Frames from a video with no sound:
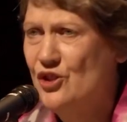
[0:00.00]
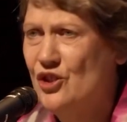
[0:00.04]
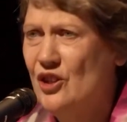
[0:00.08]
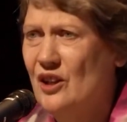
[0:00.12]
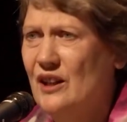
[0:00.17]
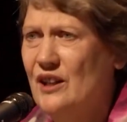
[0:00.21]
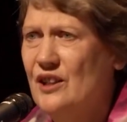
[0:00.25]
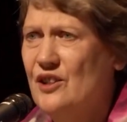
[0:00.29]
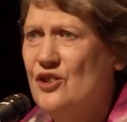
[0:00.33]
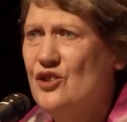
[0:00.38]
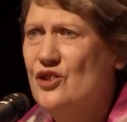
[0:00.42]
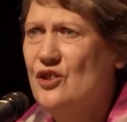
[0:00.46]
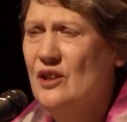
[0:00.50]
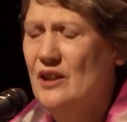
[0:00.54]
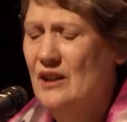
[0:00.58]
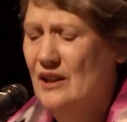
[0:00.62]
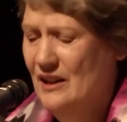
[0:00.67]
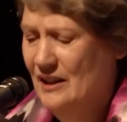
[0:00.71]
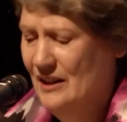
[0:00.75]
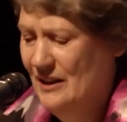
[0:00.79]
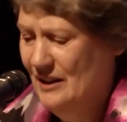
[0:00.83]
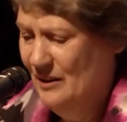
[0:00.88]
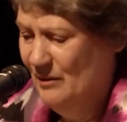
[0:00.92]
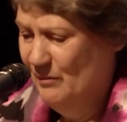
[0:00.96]
change
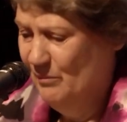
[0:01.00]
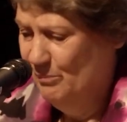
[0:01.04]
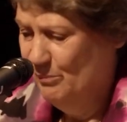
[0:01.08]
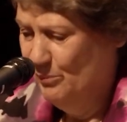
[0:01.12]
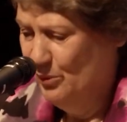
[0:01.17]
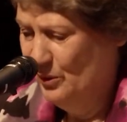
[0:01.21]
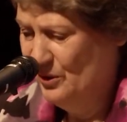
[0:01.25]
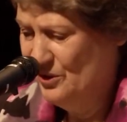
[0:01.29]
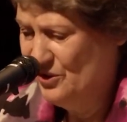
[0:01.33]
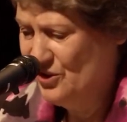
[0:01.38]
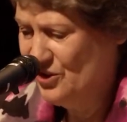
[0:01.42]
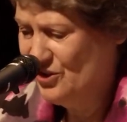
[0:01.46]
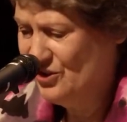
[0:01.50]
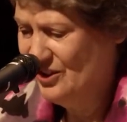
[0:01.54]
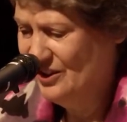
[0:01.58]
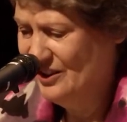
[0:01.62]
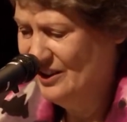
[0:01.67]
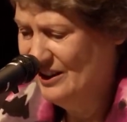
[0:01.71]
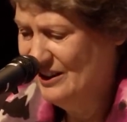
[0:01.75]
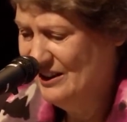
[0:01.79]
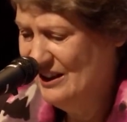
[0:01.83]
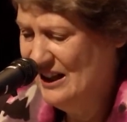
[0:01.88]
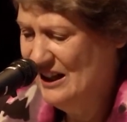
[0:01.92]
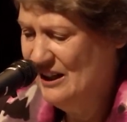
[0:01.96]
points to
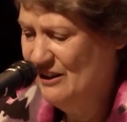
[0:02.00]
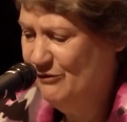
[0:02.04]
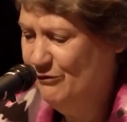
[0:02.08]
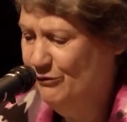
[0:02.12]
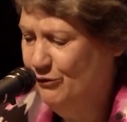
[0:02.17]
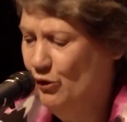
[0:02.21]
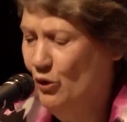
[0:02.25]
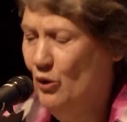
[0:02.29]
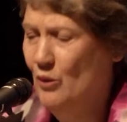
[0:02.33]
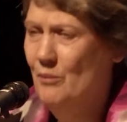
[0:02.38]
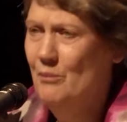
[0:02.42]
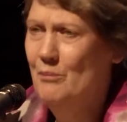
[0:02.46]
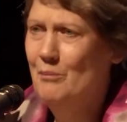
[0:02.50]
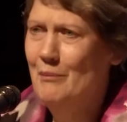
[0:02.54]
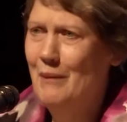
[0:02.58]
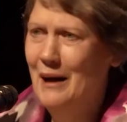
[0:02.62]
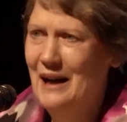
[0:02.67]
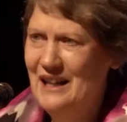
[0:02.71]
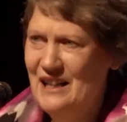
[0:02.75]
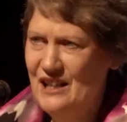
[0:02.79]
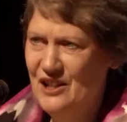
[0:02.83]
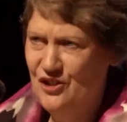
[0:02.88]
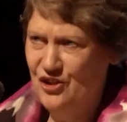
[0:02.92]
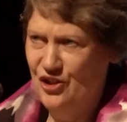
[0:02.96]
the need for
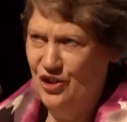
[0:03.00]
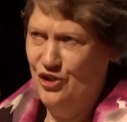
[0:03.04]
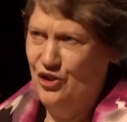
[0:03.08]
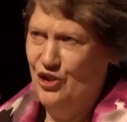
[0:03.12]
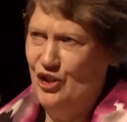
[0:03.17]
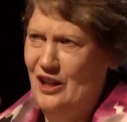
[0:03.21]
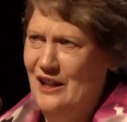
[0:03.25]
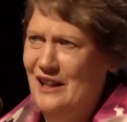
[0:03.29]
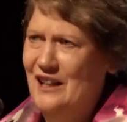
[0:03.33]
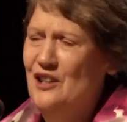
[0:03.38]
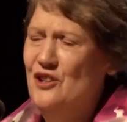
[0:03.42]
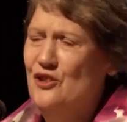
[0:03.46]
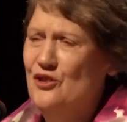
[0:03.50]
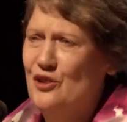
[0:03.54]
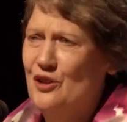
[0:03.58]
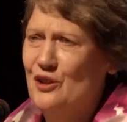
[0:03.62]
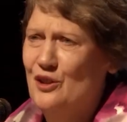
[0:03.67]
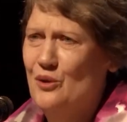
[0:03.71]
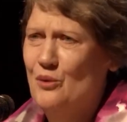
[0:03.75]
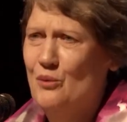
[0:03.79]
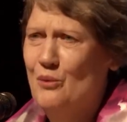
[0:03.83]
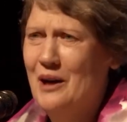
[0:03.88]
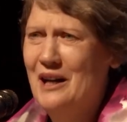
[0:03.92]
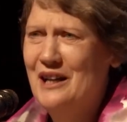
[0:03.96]
major change in
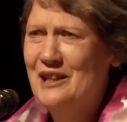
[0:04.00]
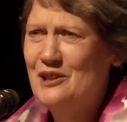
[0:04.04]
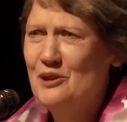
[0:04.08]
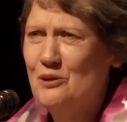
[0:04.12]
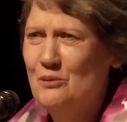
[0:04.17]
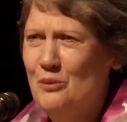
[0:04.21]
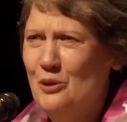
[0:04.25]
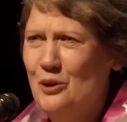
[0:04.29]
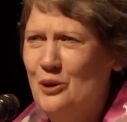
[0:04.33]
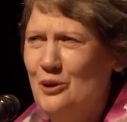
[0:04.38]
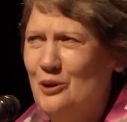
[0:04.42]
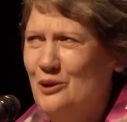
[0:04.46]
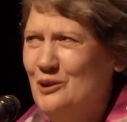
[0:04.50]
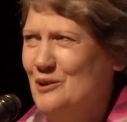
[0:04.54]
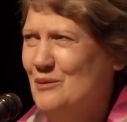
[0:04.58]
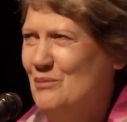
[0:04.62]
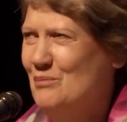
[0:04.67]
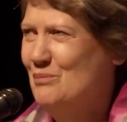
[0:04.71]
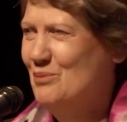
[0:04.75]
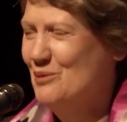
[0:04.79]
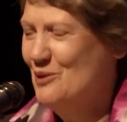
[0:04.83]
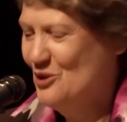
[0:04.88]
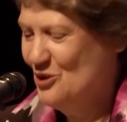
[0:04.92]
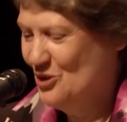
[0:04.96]
the way the world
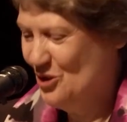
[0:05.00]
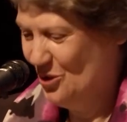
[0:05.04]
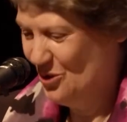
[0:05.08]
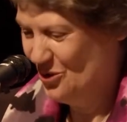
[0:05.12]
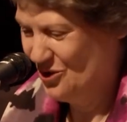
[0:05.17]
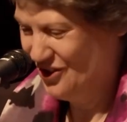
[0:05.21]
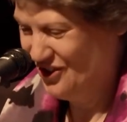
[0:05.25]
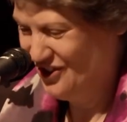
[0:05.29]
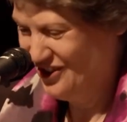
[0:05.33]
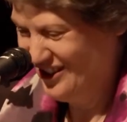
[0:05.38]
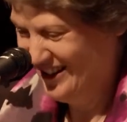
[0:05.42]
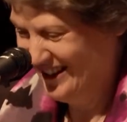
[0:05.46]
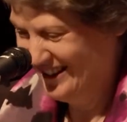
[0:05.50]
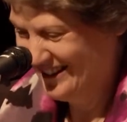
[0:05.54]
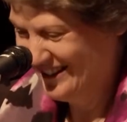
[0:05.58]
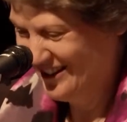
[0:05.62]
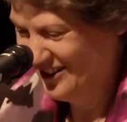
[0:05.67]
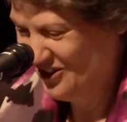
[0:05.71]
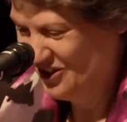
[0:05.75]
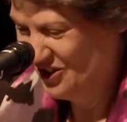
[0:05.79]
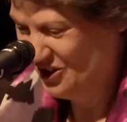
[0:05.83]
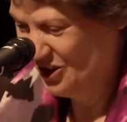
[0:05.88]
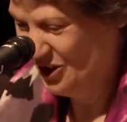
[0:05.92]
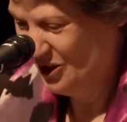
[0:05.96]
produces and
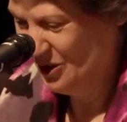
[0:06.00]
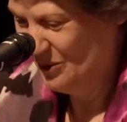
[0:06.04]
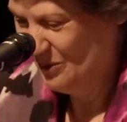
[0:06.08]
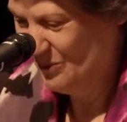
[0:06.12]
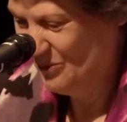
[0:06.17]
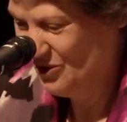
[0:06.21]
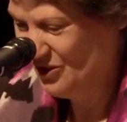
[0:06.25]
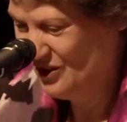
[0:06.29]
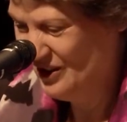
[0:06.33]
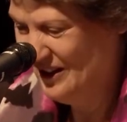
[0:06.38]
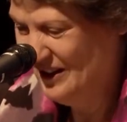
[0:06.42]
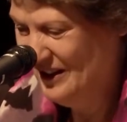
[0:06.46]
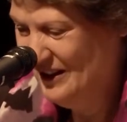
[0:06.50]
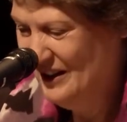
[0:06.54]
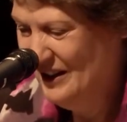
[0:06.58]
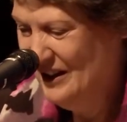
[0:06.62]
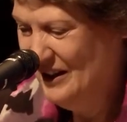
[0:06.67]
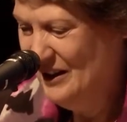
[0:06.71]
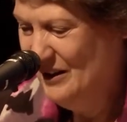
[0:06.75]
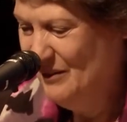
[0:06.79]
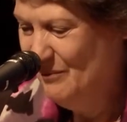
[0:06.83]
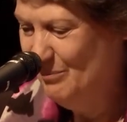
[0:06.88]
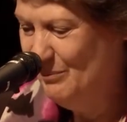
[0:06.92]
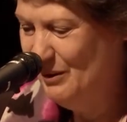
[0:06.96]
consumes,
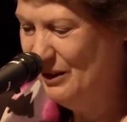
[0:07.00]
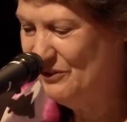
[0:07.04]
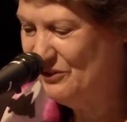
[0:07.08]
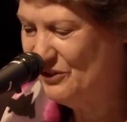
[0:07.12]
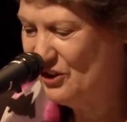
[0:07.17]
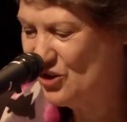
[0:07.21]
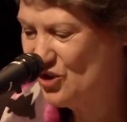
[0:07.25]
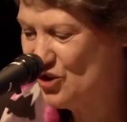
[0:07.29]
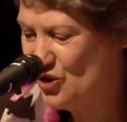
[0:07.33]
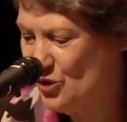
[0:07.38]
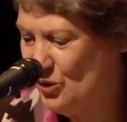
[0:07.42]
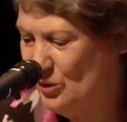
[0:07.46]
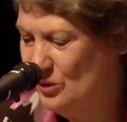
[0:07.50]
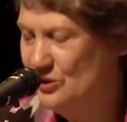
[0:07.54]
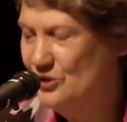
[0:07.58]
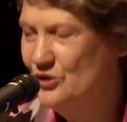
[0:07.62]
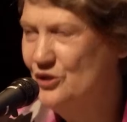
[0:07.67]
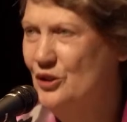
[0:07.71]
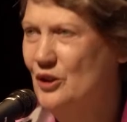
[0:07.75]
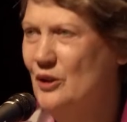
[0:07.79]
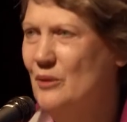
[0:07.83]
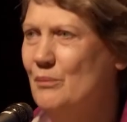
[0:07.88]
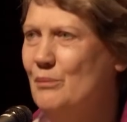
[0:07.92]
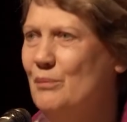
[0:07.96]
but the
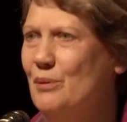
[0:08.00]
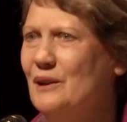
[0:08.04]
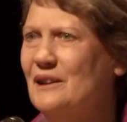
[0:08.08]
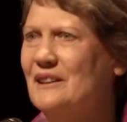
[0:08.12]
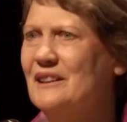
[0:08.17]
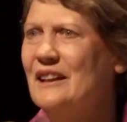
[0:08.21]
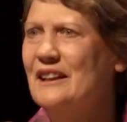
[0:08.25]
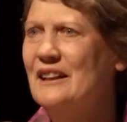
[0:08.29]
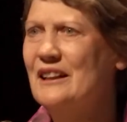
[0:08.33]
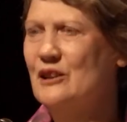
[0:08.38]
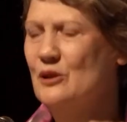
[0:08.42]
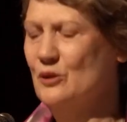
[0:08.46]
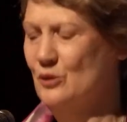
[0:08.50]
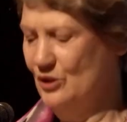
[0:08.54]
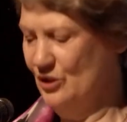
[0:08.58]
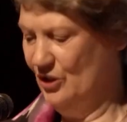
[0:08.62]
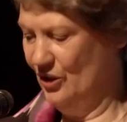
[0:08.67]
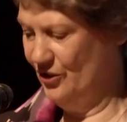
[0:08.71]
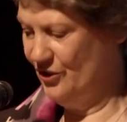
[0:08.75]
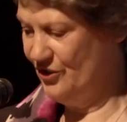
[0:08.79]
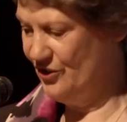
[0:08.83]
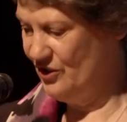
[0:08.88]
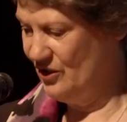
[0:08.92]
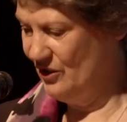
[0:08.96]
short-term political
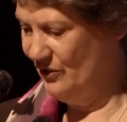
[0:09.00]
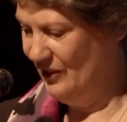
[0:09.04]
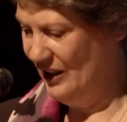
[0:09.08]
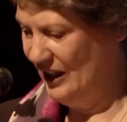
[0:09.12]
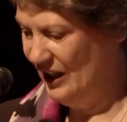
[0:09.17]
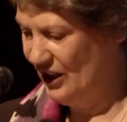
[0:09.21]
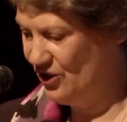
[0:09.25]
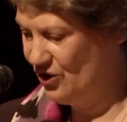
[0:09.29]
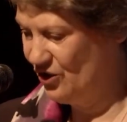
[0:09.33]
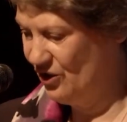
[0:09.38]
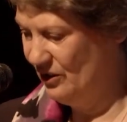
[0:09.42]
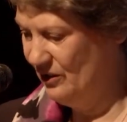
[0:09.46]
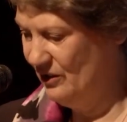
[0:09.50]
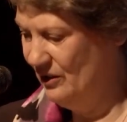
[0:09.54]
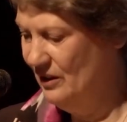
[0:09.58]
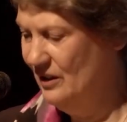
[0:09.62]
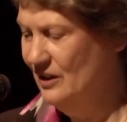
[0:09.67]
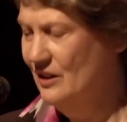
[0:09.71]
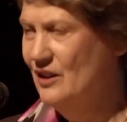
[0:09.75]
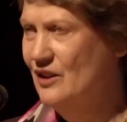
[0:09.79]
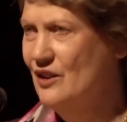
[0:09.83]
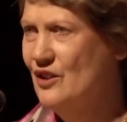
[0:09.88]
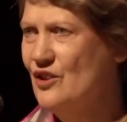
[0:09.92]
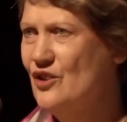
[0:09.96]
costs of action
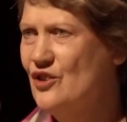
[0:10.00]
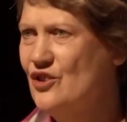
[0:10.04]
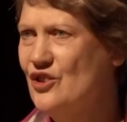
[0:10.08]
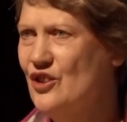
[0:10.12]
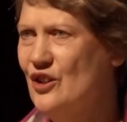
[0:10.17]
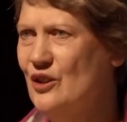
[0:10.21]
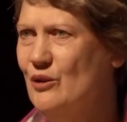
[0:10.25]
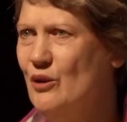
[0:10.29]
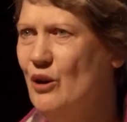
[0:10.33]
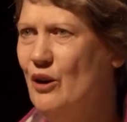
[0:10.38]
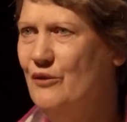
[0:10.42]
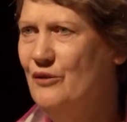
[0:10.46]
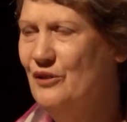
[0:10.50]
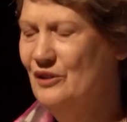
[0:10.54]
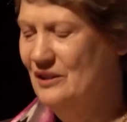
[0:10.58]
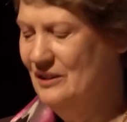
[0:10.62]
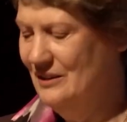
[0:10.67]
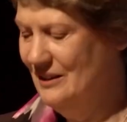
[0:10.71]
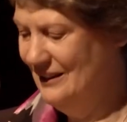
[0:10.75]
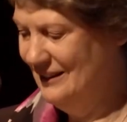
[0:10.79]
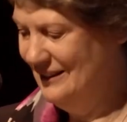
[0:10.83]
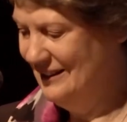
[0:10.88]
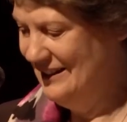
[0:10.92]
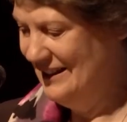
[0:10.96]
so
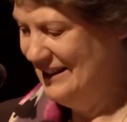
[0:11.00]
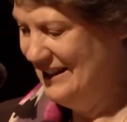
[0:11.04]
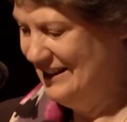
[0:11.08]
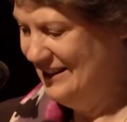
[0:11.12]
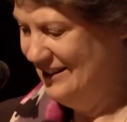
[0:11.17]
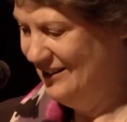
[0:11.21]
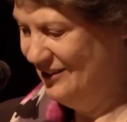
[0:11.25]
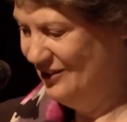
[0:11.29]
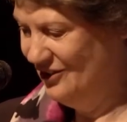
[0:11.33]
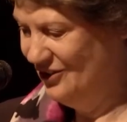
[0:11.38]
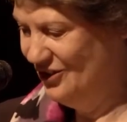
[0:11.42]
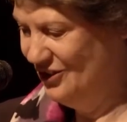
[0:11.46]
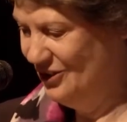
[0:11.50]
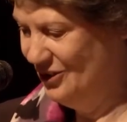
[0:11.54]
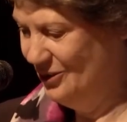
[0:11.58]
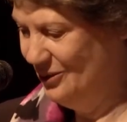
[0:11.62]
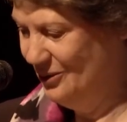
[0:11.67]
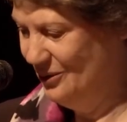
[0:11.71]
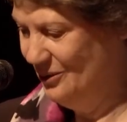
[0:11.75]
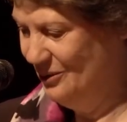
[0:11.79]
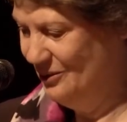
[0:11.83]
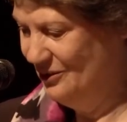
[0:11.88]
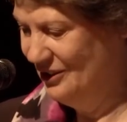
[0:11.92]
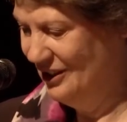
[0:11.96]
often lead
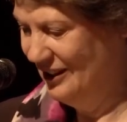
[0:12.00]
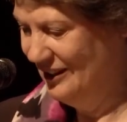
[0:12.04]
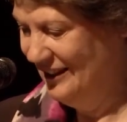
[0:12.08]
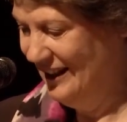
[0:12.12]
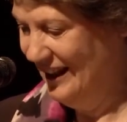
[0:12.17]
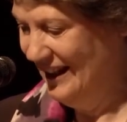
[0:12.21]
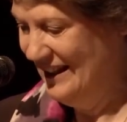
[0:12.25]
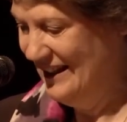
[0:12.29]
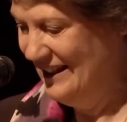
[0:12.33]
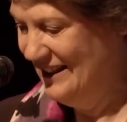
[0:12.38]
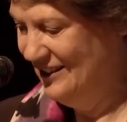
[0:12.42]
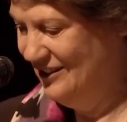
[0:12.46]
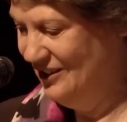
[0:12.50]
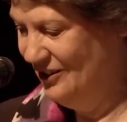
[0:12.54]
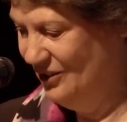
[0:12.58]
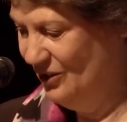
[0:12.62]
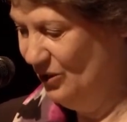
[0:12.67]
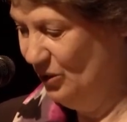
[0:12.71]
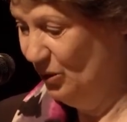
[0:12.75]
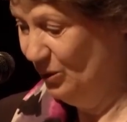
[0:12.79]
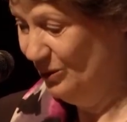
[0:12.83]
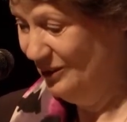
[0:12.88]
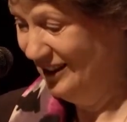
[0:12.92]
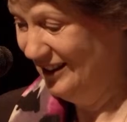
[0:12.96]
to delayed
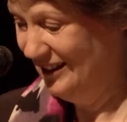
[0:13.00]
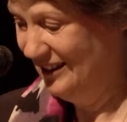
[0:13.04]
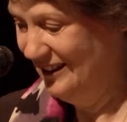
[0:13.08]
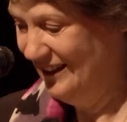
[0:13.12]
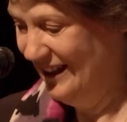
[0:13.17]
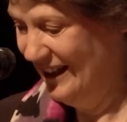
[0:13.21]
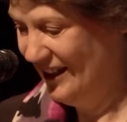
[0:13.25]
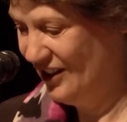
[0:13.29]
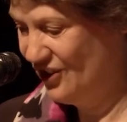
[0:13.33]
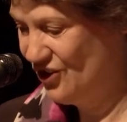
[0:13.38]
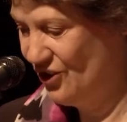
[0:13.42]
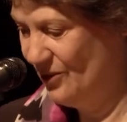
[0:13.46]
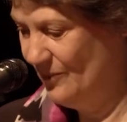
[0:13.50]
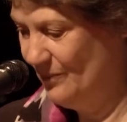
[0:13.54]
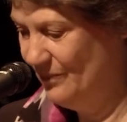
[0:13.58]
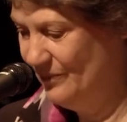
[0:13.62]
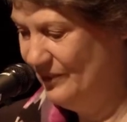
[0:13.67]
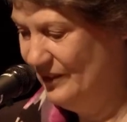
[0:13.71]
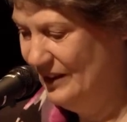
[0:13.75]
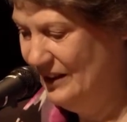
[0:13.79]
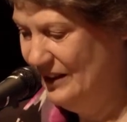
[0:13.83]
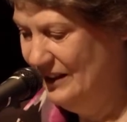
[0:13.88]
or little action.